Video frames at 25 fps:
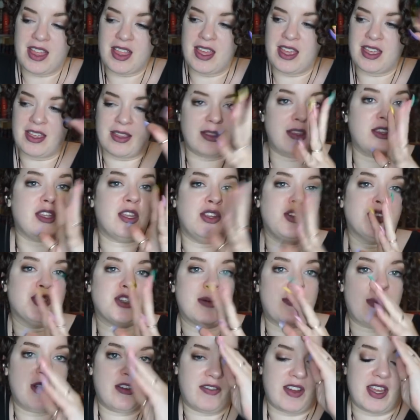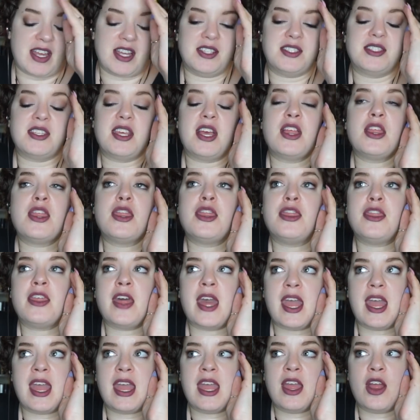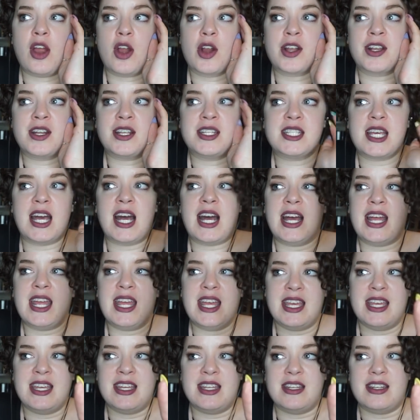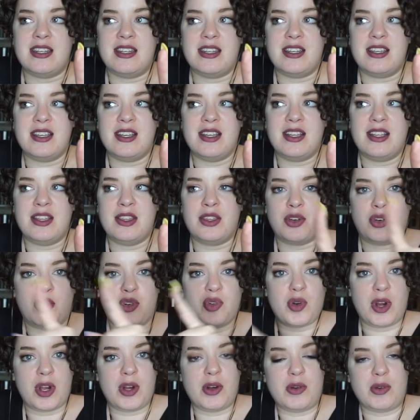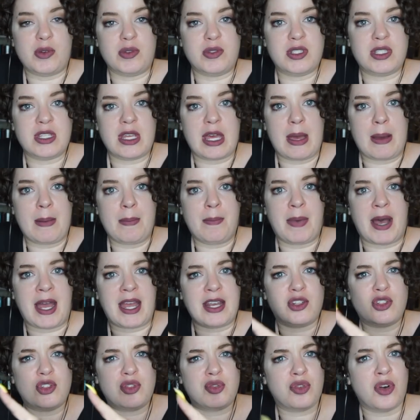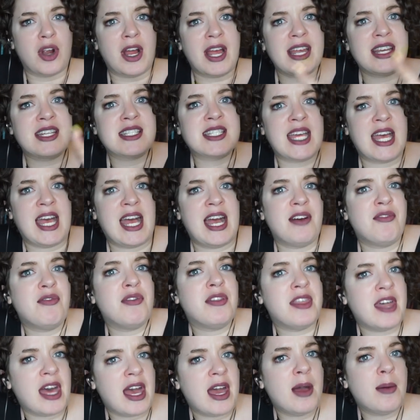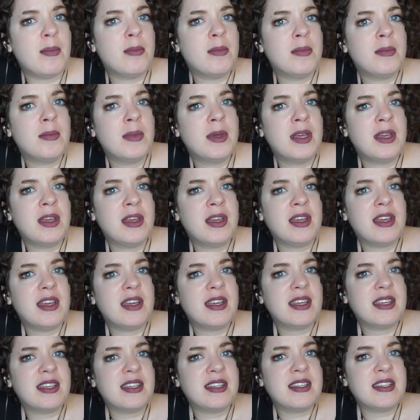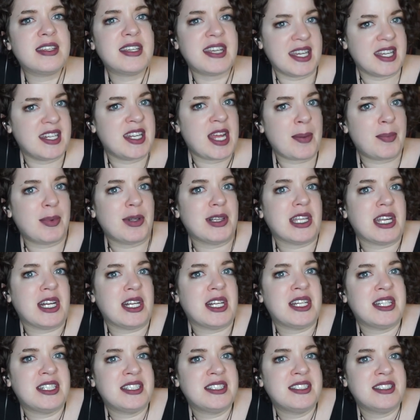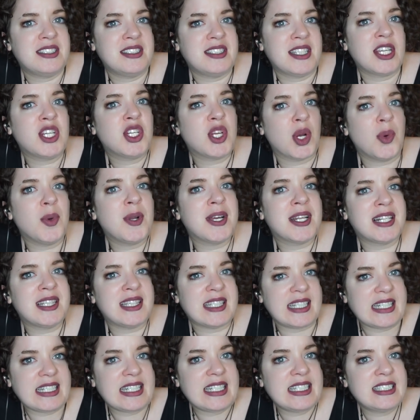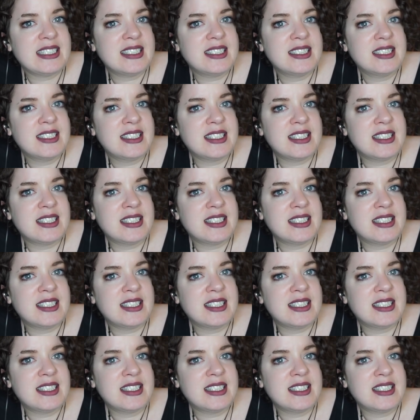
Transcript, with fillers: and you saw my face, they are gonna tie in the crows by trying to have them kidnap Alina, like go get Alina.